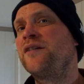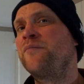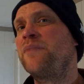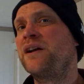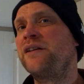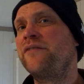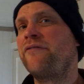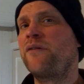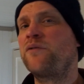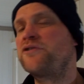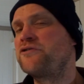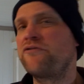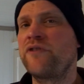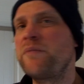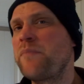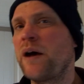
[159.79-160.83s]
But if I want to
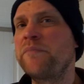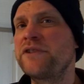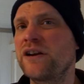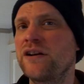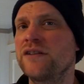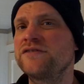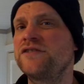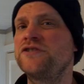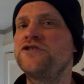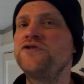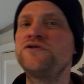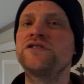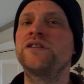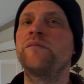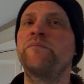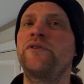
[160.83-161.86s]
rip up the
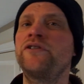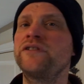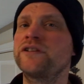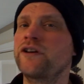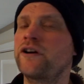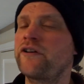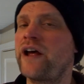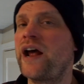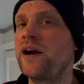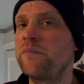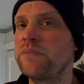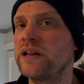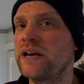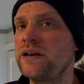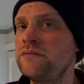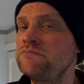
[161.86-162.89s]
constitution and burn it on an
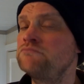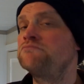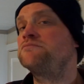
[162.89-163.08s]
airplane,